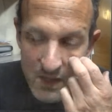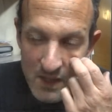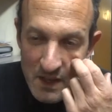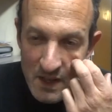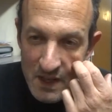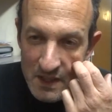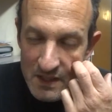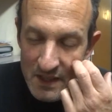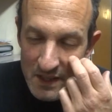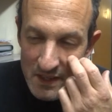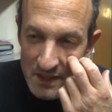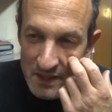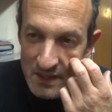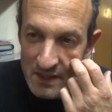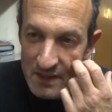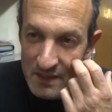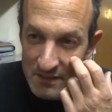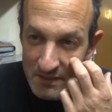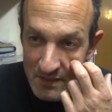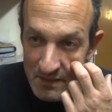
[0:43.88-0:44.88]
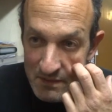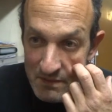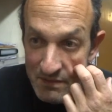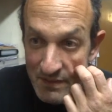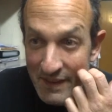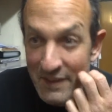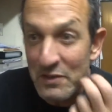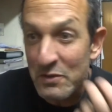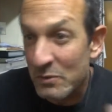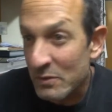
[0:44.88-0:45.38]
And then
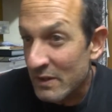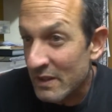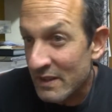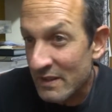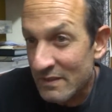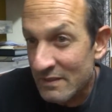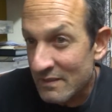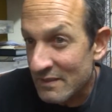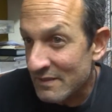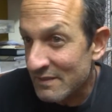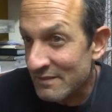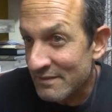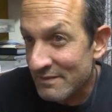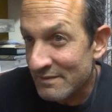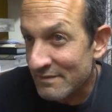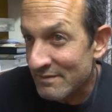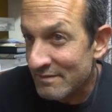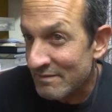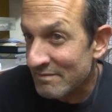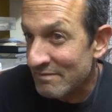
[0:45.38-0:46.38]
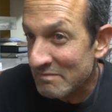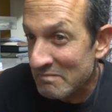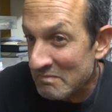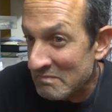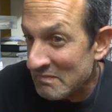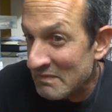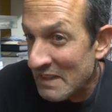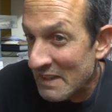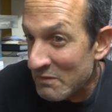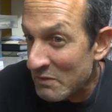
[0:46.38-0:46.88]
eventually,
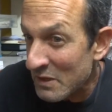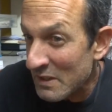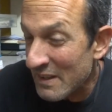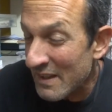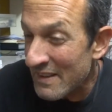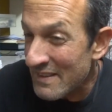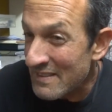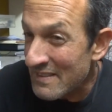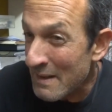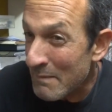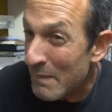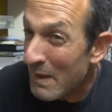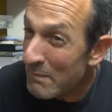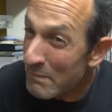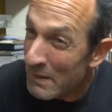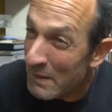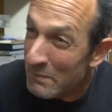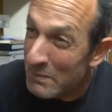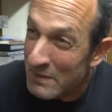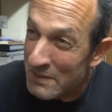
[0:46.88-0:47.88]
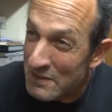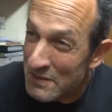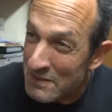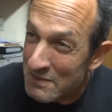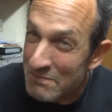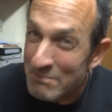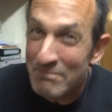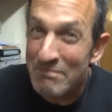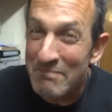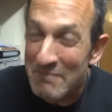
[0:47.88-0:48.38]
I realized I might be able to just